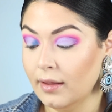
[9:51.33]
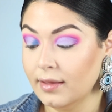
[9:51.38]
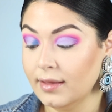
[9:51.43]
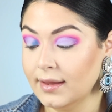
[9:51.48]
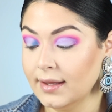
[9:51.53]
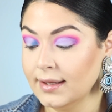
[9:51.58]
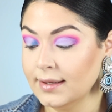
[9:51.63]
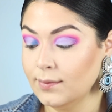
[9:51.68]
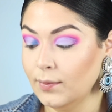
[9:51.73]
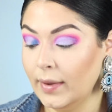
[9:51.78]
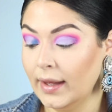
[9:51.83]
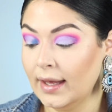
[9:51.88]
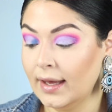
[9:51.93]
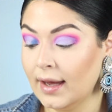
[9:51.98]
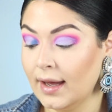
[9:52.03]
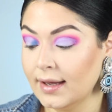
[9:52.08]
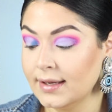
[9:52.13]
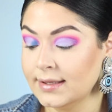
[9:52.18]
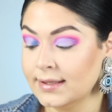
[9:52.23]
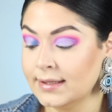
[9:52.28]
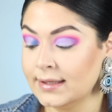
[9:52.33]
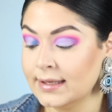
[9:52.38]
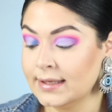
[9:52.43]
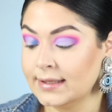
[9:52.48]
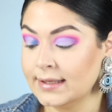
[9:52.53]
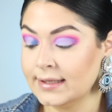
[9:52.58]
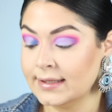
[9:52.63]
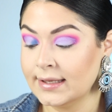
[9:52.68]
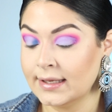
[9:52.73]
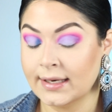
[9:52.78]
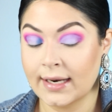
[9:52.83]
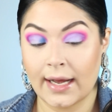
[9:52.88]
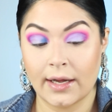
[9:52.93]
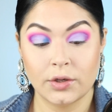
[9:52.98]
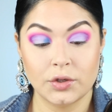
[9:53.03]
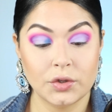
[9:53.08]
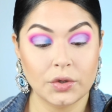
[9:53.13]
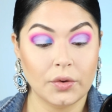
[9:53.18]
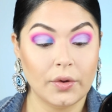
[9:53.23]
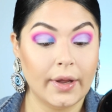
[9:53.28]
Because this is a
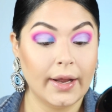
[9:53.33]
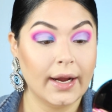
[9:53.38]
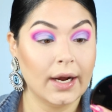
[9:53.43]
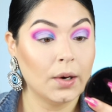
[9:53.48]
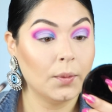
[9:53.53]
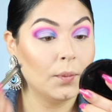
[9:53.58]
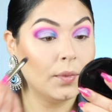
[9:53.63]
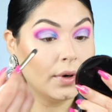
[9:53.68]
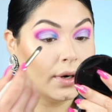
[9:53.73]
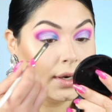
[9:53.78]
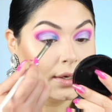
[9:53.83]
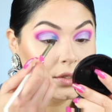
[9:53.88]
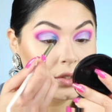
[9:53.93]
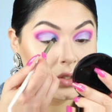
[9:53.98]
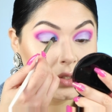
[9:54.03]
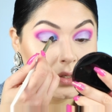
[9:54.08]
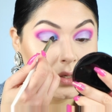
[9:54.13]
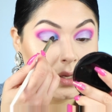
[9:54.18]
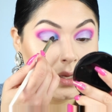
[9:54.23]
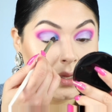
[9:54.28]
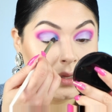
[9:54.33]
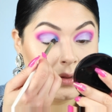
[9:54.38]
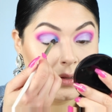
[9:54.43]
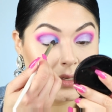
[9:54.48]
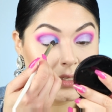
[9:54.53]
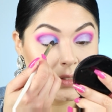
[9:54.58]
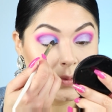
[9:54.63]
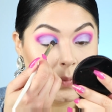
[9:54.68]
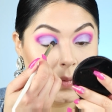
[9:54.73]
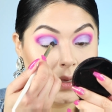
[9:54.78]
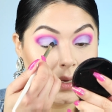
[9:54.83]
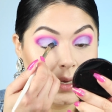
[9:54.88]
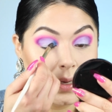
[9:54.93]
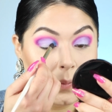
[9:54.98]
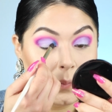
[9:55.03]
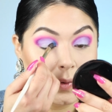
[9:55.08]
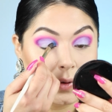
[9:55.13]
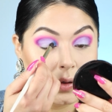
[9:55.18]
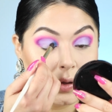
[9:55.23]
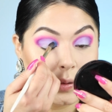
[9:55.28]
natural hair brush, it does pick
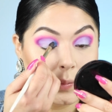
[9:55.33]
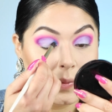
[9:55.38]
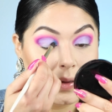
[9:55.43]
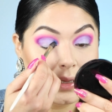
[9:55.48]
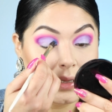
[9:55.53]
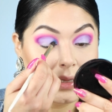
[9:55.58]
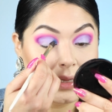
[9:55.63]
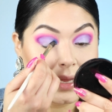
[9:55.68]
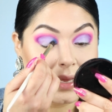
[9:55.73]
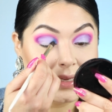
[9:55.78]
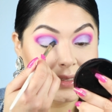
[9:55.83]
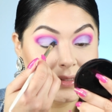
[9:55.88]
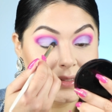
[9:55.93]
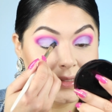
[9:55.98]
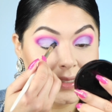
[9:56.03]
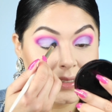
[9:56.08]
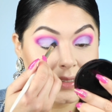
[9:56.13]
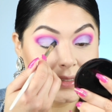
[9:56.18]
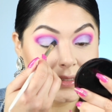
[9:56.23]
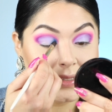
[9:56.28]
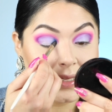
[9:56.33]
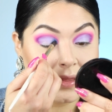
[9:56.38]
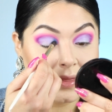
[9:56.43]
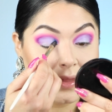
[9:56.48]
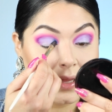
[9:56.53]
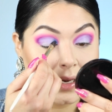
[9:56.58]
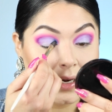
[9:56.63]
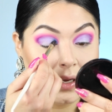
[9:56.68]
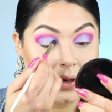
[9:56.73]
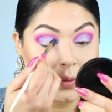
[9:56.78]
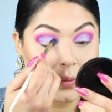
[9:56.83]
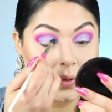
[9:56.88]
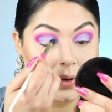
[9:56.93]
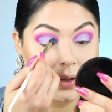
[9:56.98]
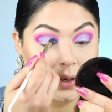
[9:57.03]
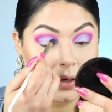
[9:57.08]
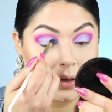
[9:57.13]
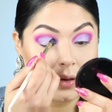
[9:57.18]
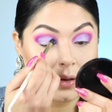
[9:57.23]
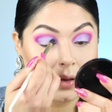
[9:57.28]
up a little bit less than a synthetic
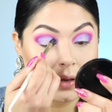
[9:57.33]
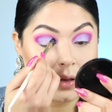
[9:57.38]
would.